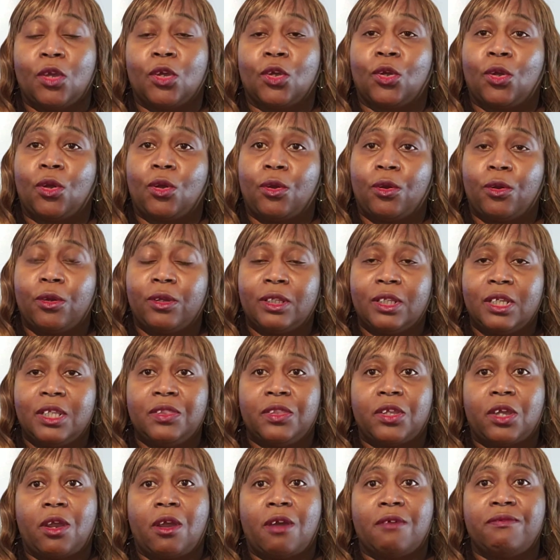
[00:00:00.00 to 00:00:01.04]
Currently,
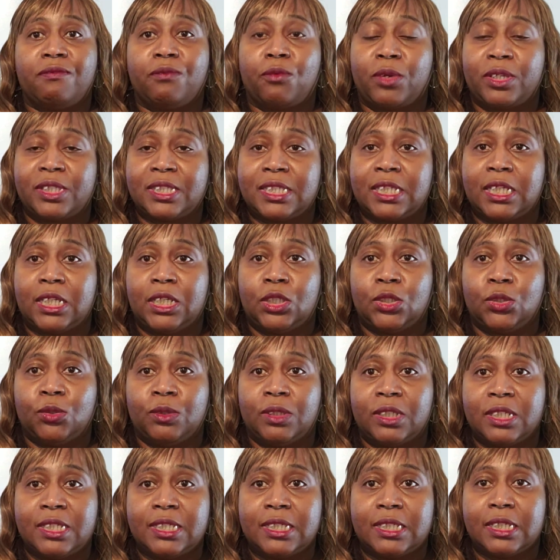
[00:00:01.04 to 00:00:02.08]
there are 14 new
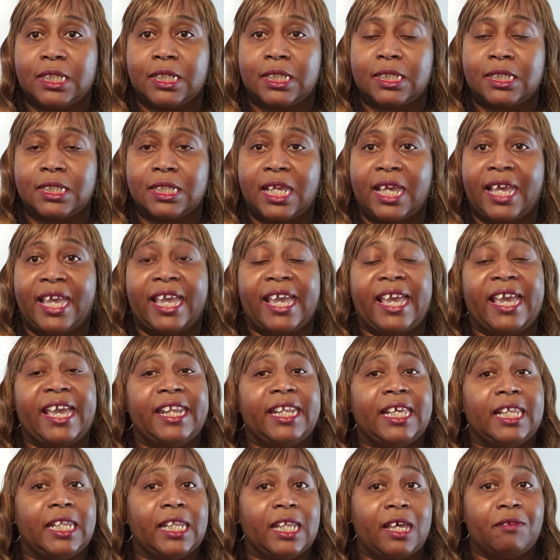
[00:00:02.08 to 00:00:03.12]
listings
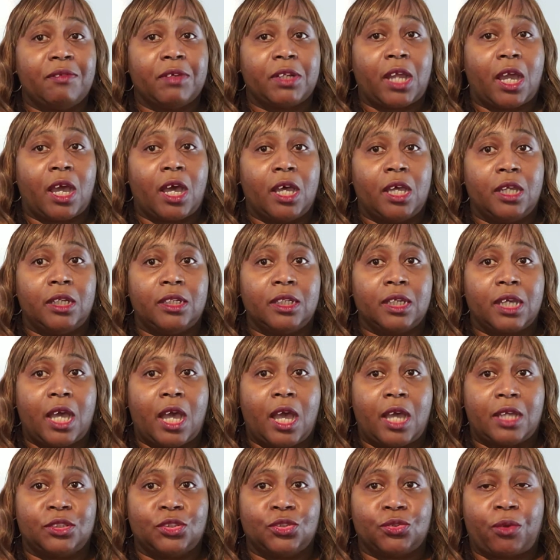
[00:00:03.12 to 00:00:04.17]
and 11 are under
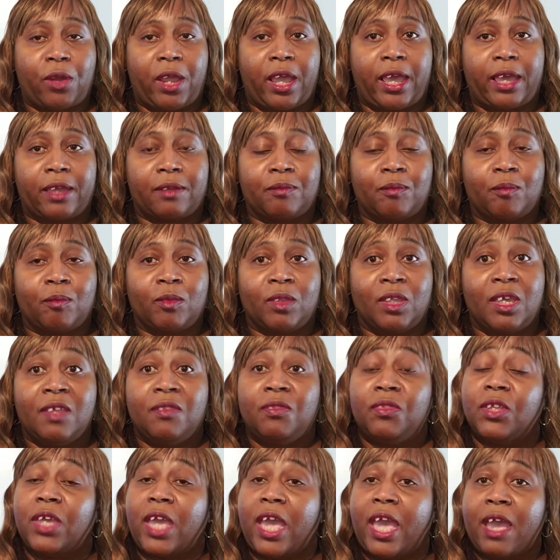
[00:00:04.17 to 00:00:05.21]
contract.
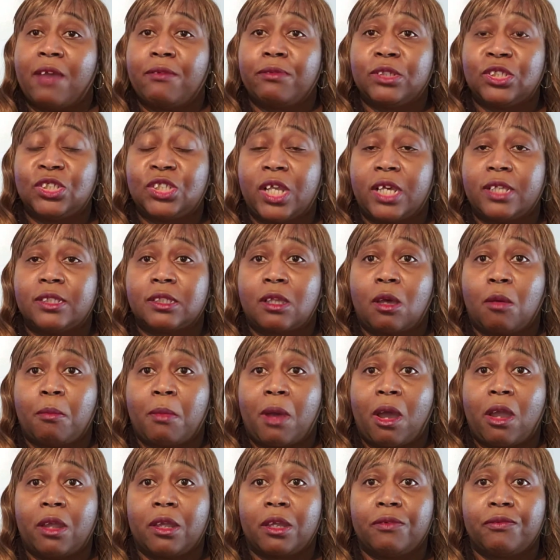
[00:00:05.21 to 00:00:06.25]
The average days on
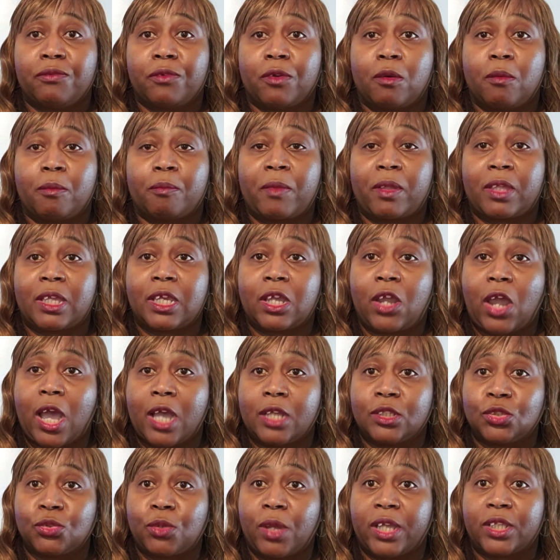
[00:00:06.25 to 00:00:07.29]
market from
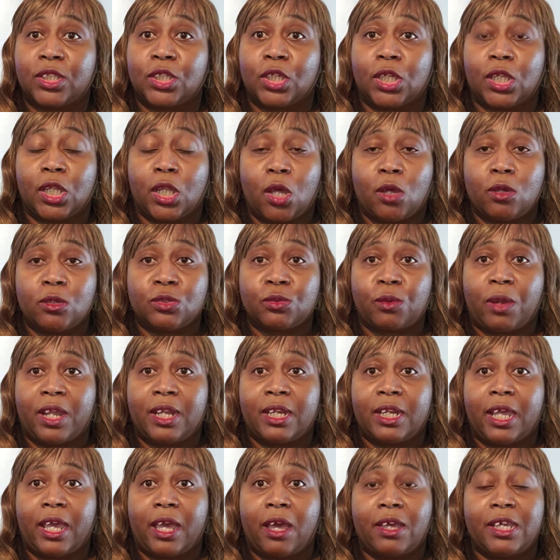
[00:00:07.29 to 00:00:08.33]
contract to close
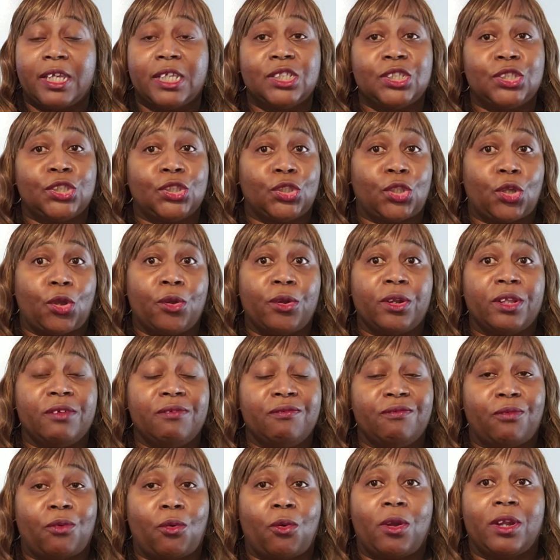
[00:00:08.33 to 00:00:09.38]
right now is
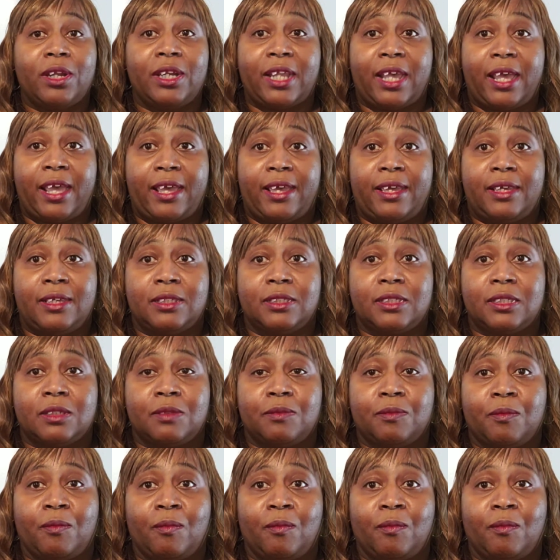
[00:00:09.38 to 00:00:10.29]
34 days.